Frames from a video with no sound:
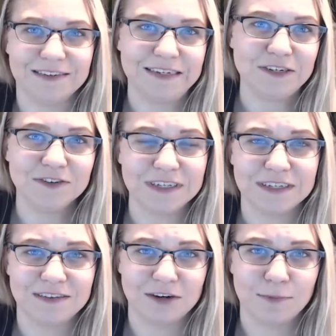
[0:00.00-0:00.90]
to using
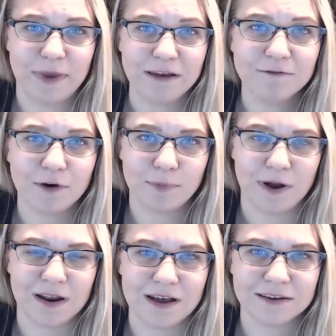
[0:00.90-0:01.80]
this term info
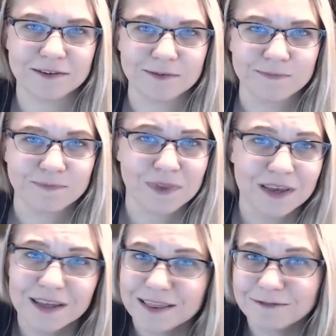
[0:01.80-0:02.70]
product.
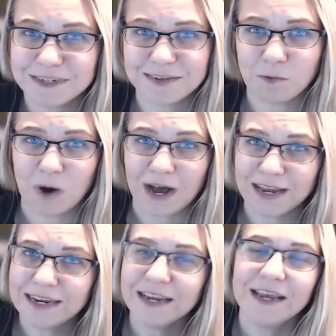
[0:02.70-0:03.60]
The reason
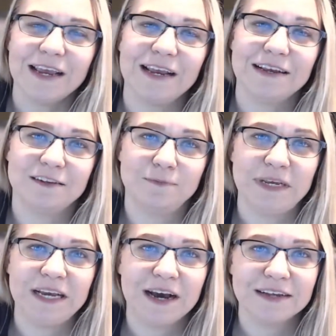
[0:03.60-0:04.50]
why is
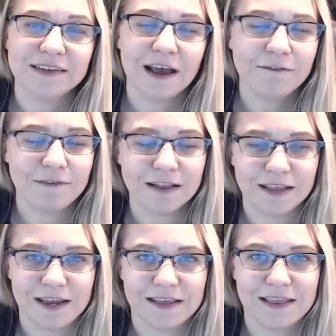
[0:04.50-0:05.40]
because I felt
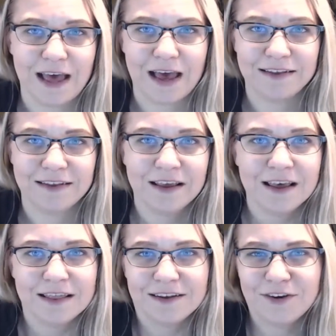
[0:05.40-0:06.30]
like that
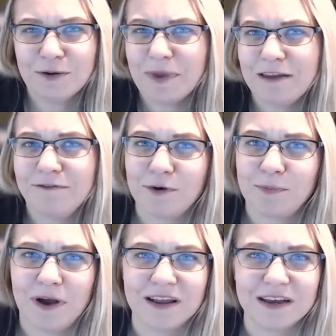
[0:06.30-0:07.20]
the term info
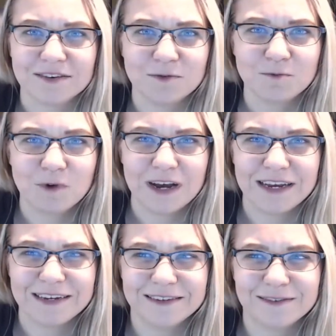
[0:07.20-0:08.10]
product
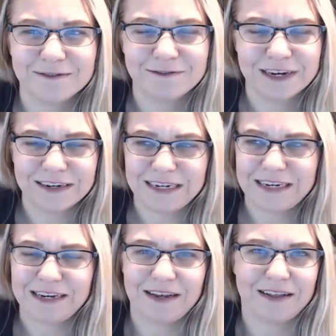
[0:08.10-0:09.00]
was
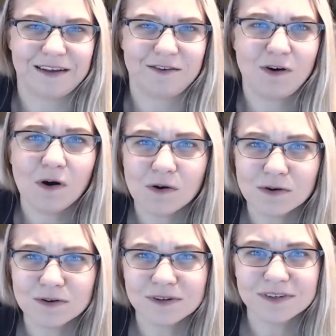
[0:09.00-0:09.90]
very
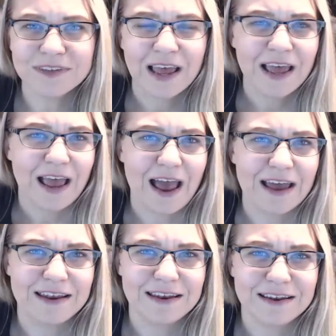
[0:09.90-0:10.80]
cold
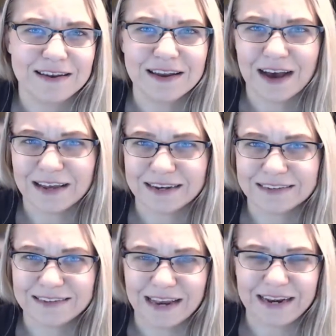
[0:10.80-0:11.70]
and not
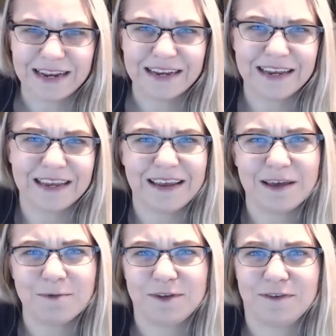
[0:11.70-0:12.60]
exciting.
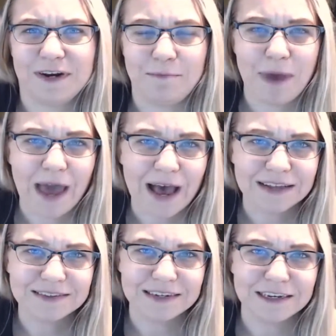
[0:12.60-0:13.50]
It was very
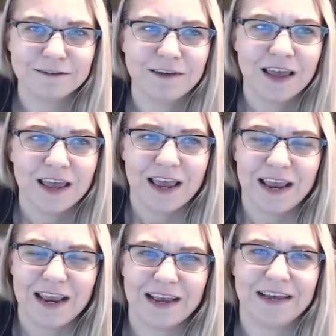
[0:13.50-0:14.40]
passive.
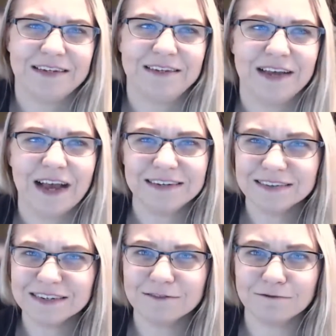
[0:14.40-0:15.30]
And I
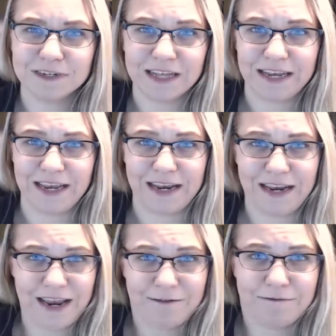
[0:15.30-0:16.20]
just didn't feel like
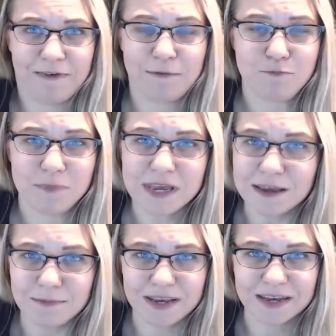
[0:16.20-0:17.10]
it fit
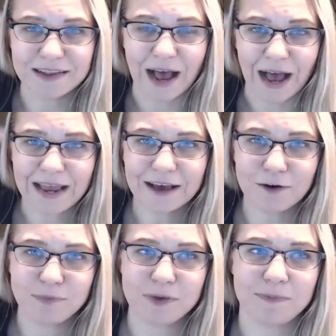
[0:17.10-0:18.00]
me because I
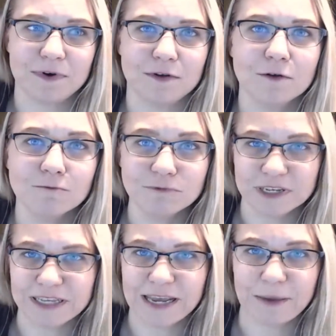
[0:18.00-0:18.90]
help people
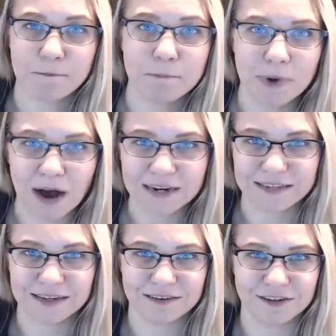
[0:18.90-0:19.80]
really embody
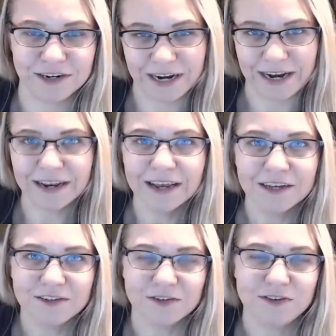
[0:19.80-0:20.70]
their learning.
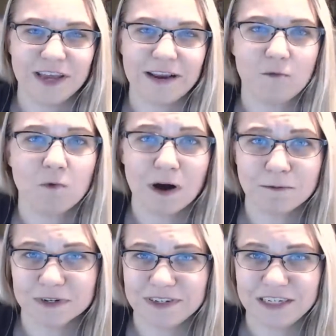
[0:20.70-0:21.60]
So take what
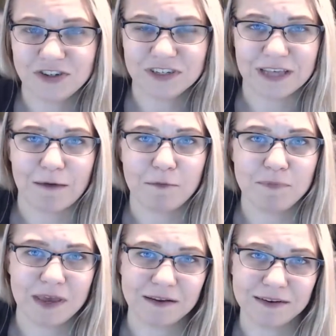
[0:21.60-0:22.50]
we're teaching them and
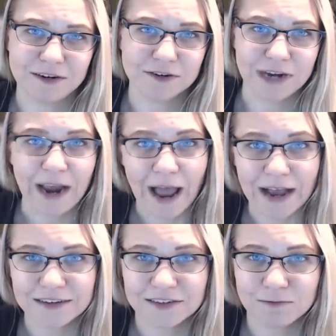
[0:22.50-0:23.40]
be able to create
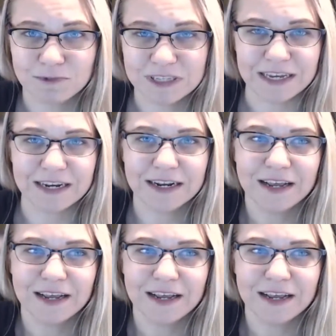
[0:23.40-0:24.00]
action with it.